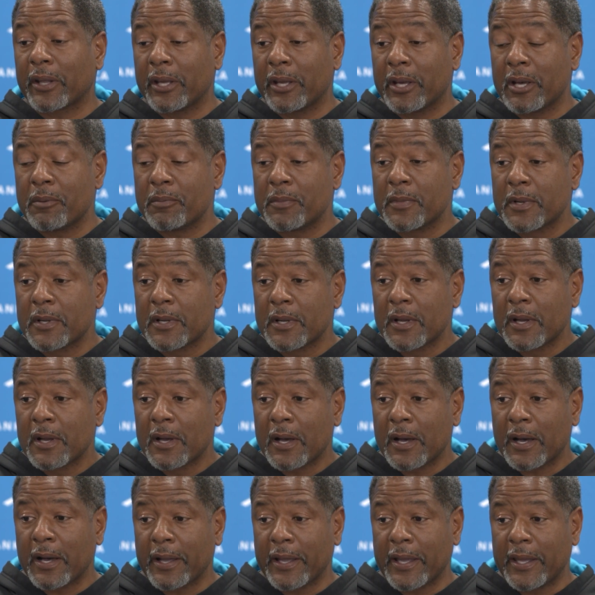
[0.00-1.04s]
him
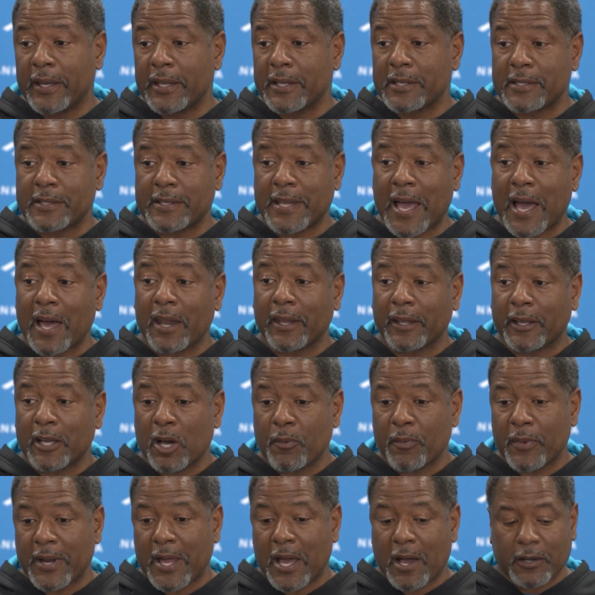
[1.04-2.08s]
uh, and his talent
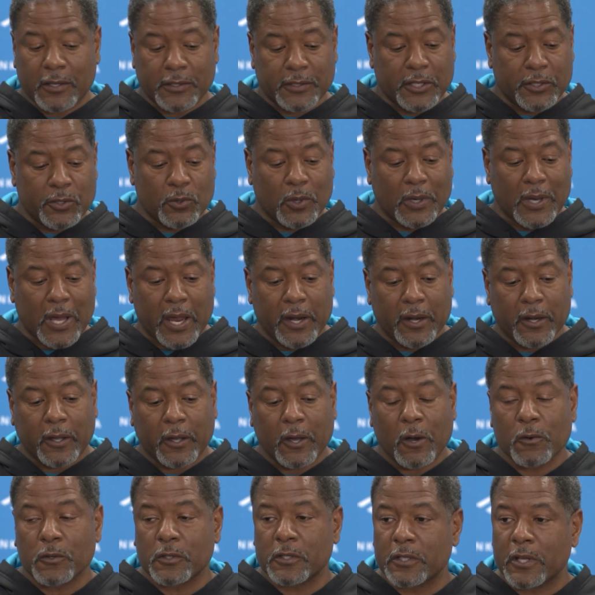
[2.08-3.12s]
coming out because I knew a lot of the
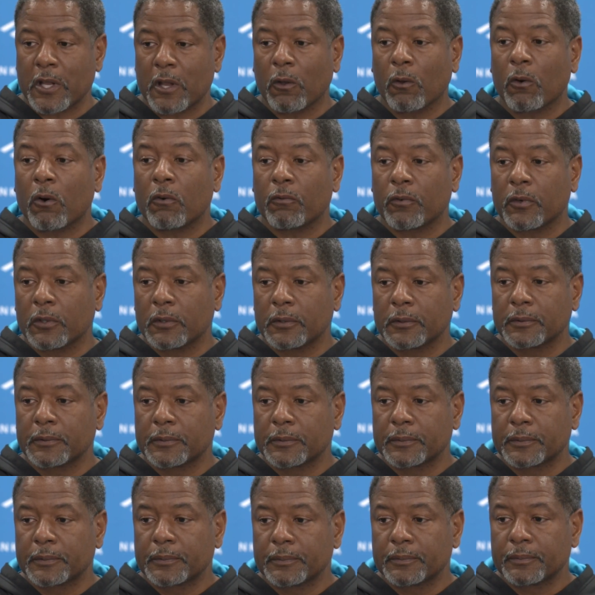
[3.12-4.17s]
coaches at Louisville.
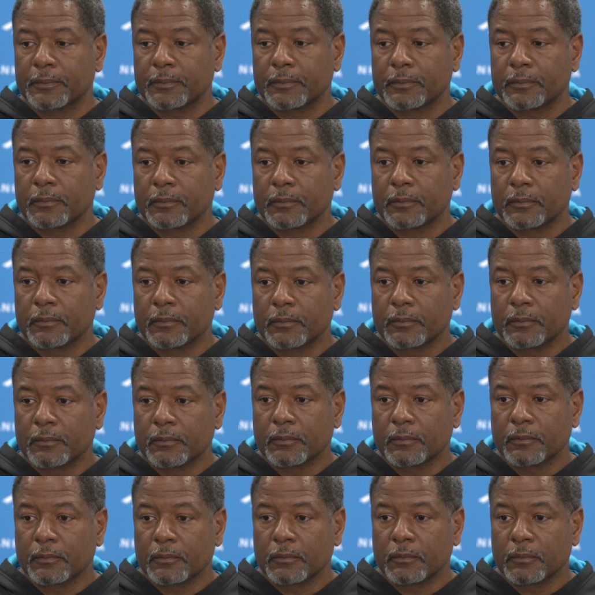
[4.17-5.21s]
Did you have him
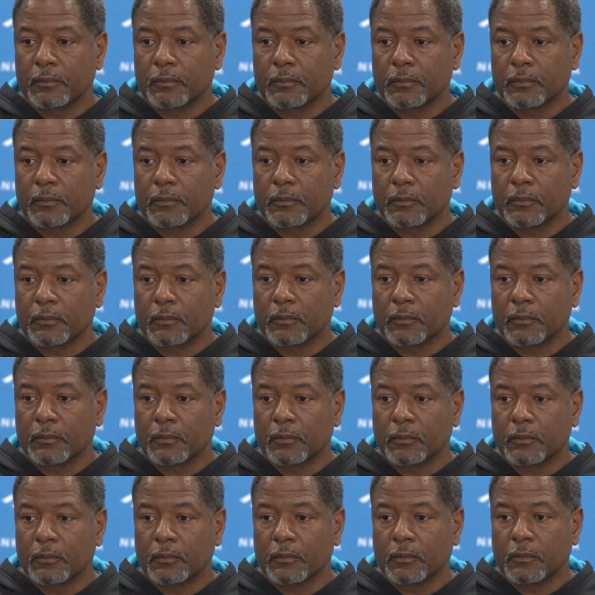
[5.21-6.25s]
ranked
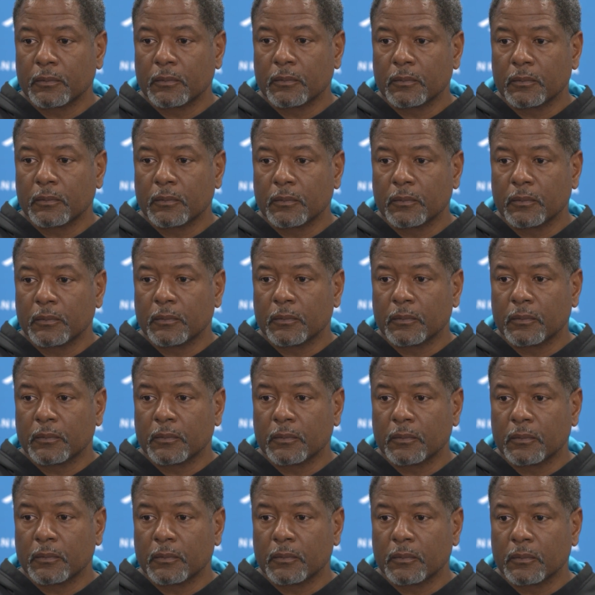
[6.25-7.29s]
one through five? Where do you
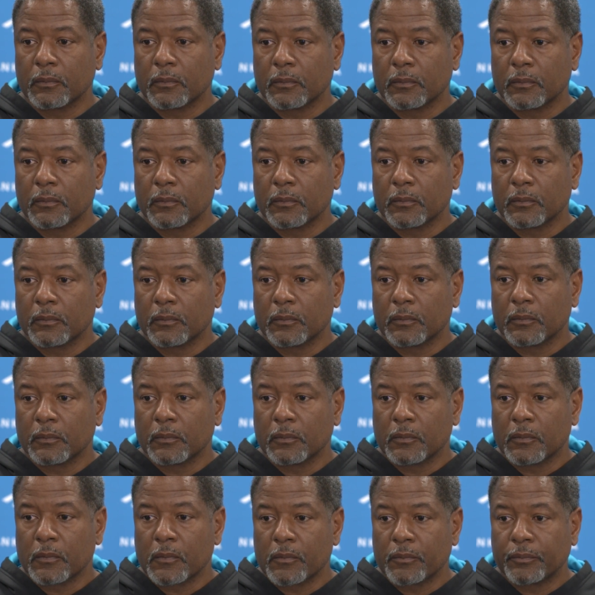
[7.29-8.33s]
have him ranked in that
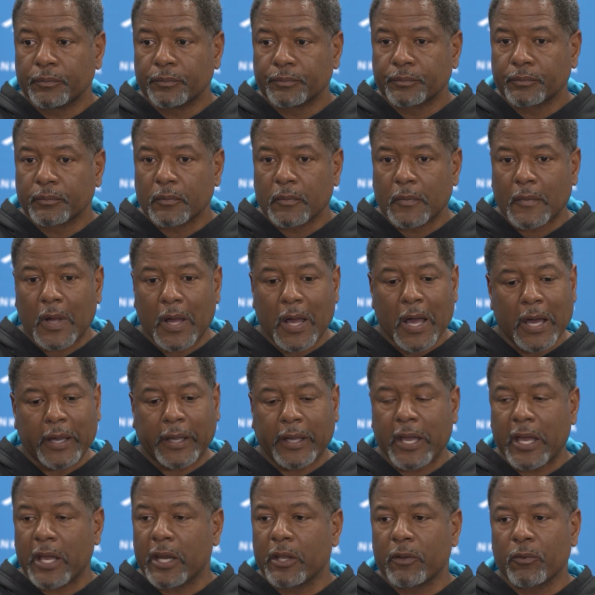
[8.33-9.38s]
group? I
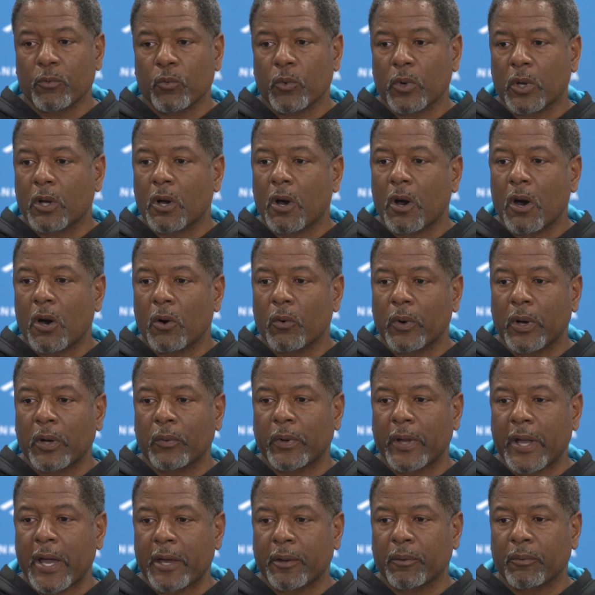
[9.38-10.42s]
can't even recall where
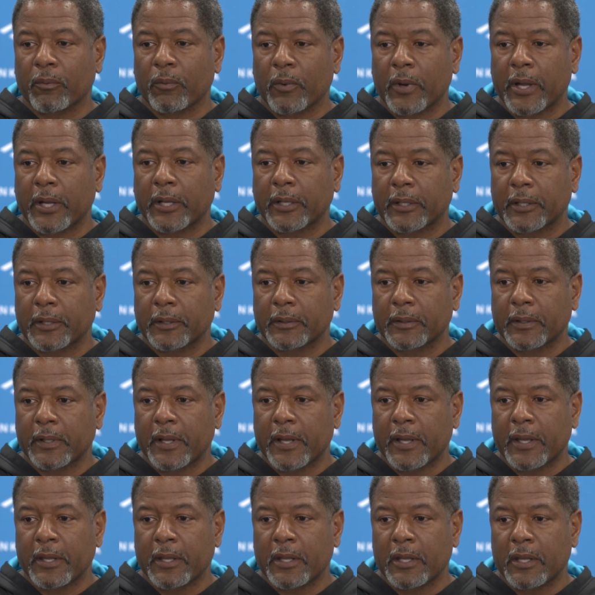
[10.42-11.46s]
we had him ranked,
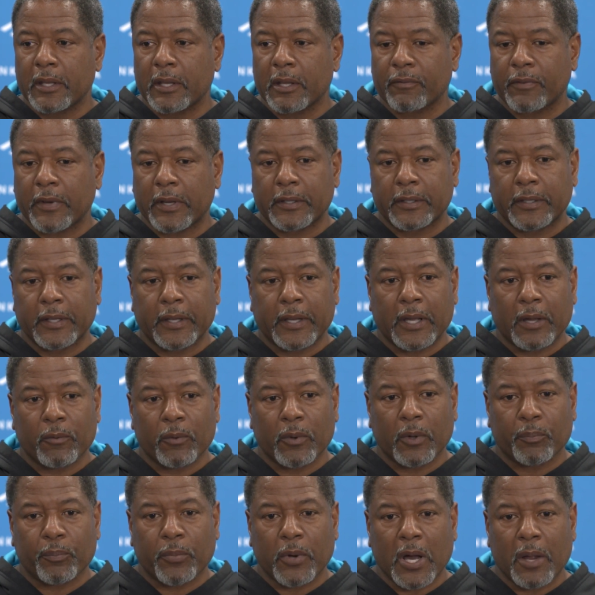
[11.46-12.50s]
and, and if I did, I
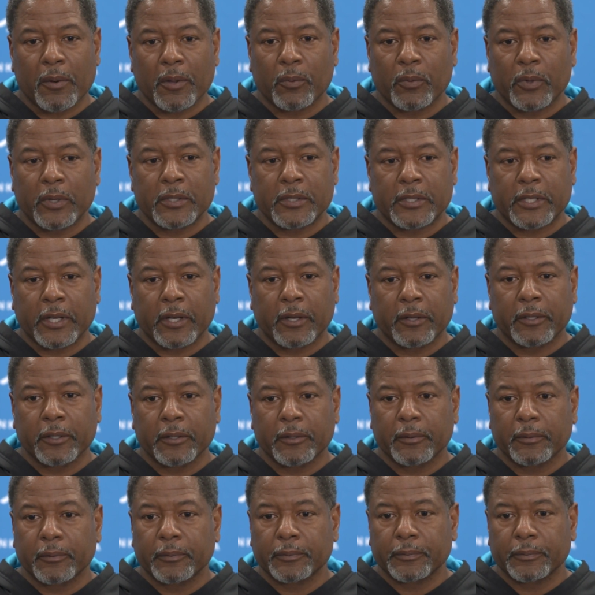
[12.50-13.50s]
probably wouldn't tell you.